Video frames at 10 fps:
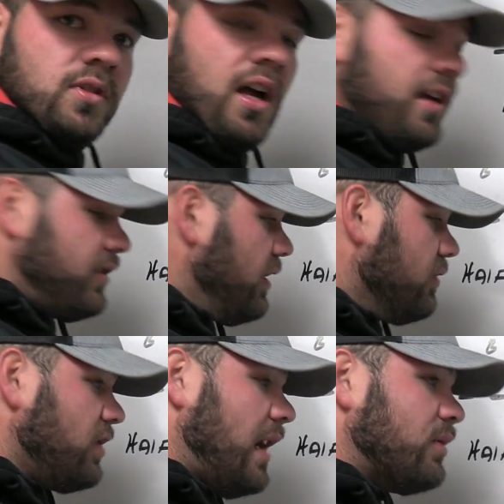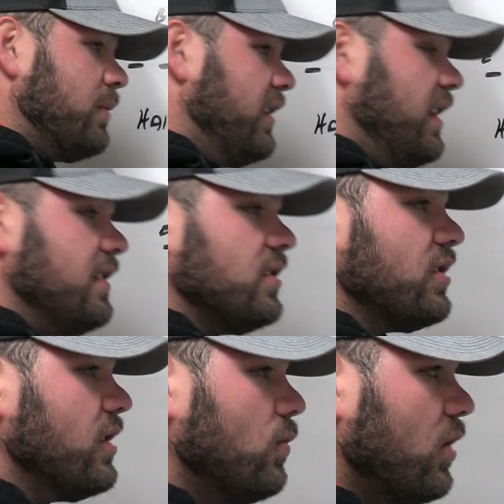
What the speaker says: All right, center's job should be the easiest in the